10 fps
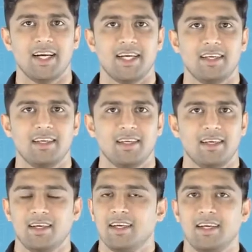right?
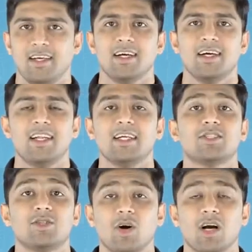Here, let's
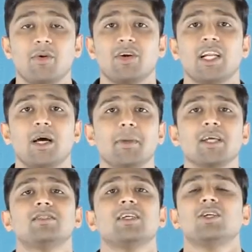talk about an
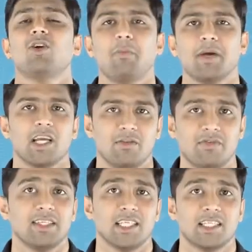amazing topic in
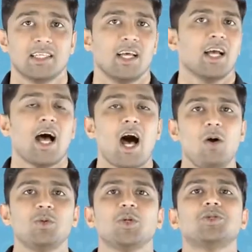physics,
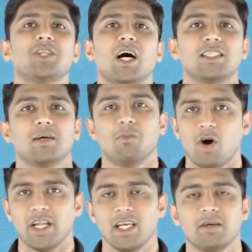how to charge a
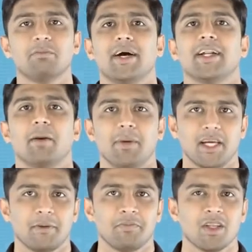body by rubbing,
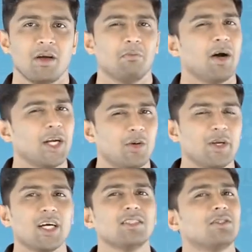by
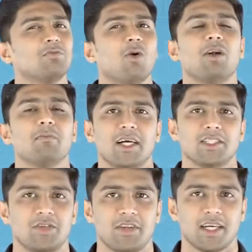doing a small
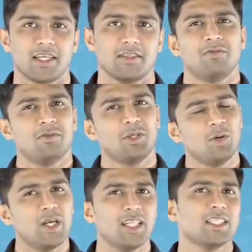magic trick. For
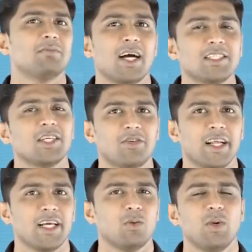doing this magic
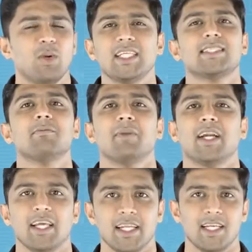trick, we need some
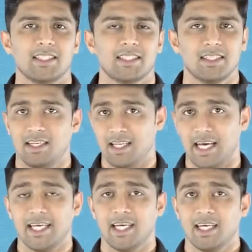materials,
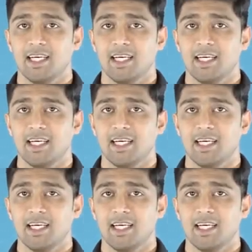like